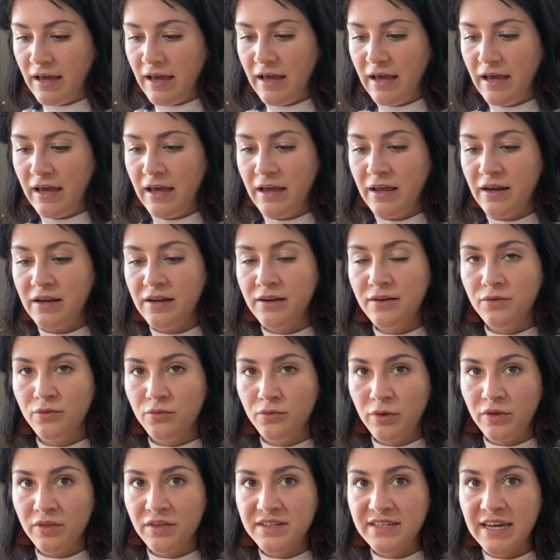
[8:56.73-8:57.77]
And
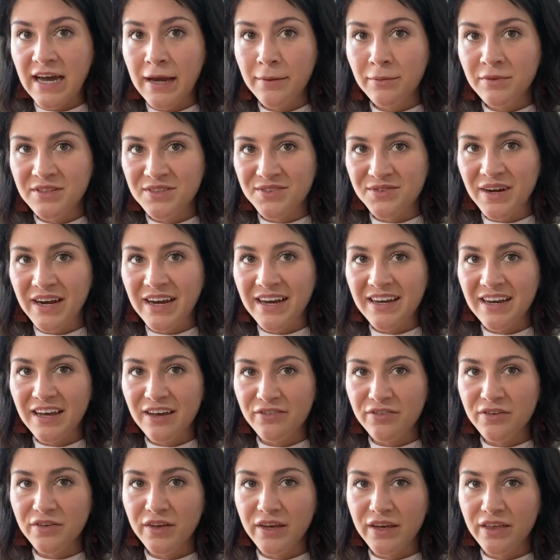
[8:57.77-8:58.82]
when the time is right, I
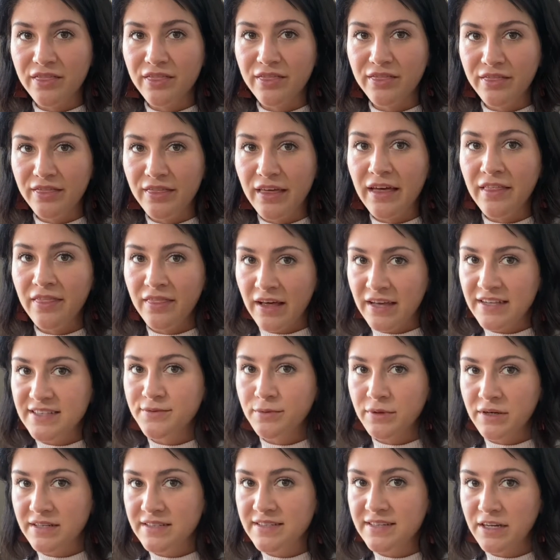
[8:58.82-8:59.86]
feel like then that's
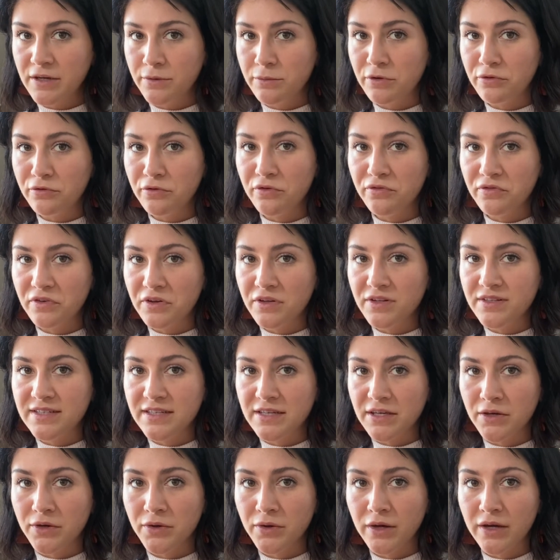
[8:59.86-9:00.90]
when it's going to be revealed to
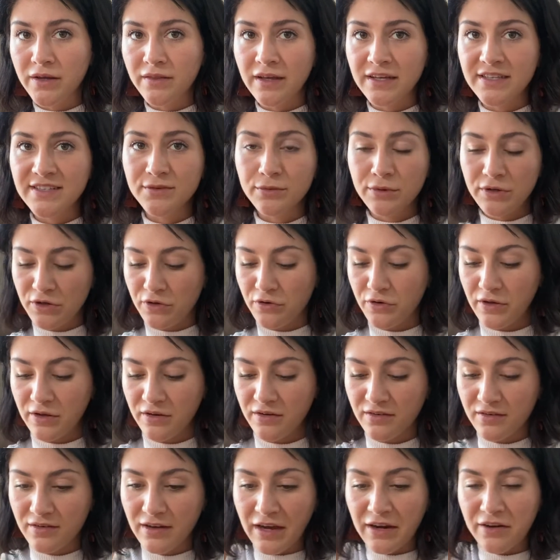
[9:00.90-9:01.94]
you. And that's when you
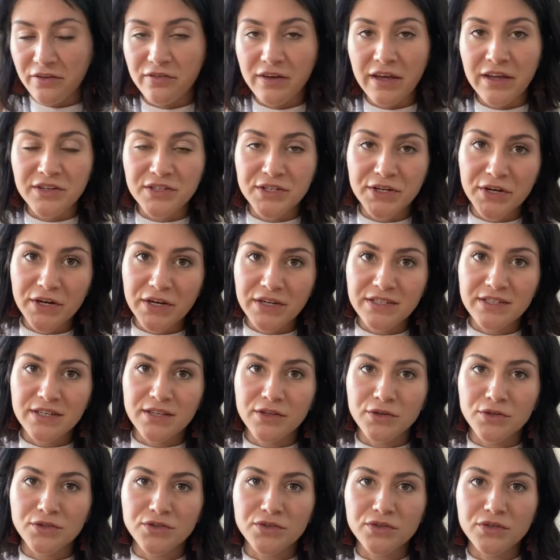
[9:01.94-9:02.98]
can kind of enter into
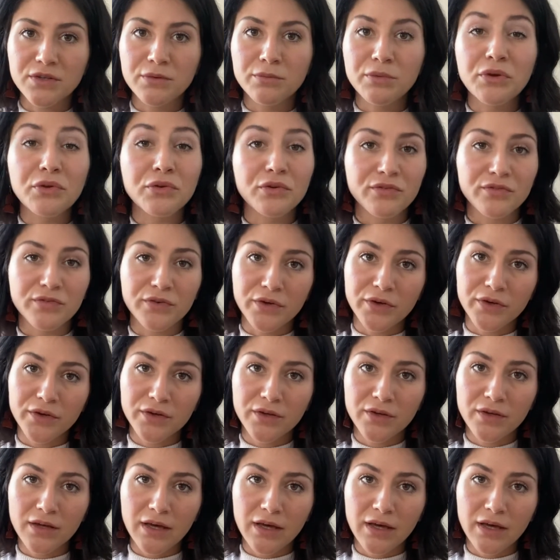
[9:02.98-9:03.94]
those really beautiful,